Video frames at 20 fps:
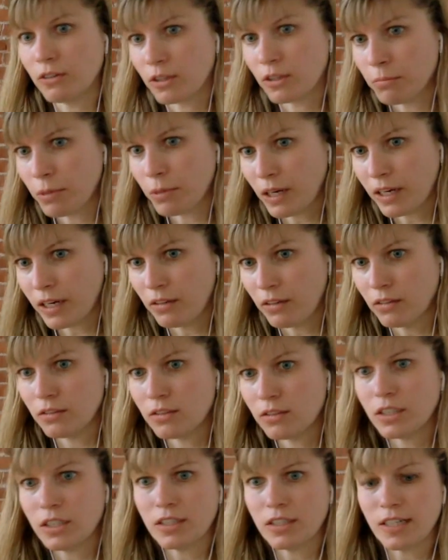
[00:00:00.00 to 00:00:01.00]
or compiled
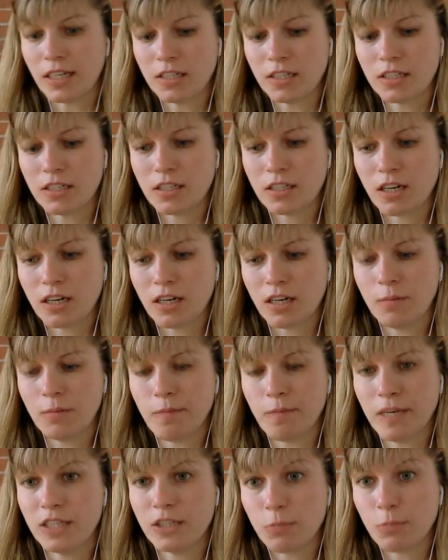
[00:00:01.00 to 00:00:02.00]

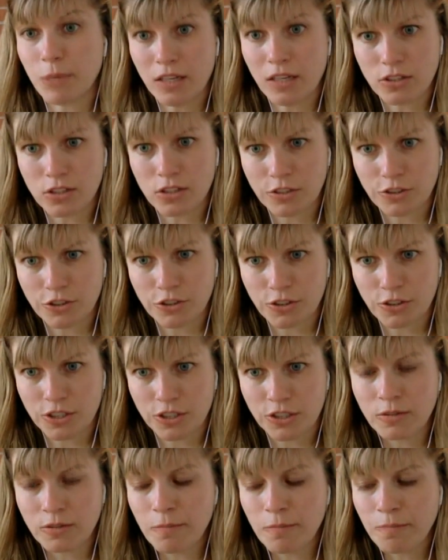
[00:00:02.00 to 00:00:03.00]
CSS, it depends on your
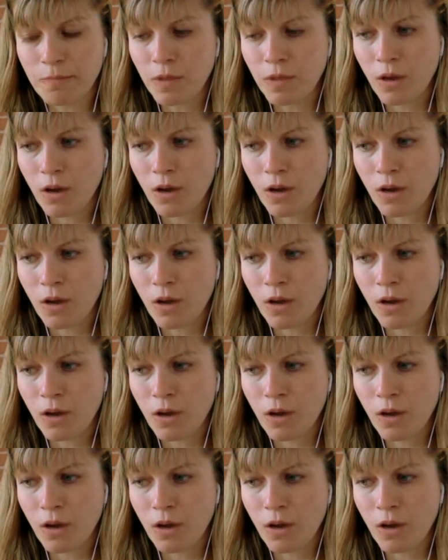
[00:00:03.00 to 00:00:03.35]
structure.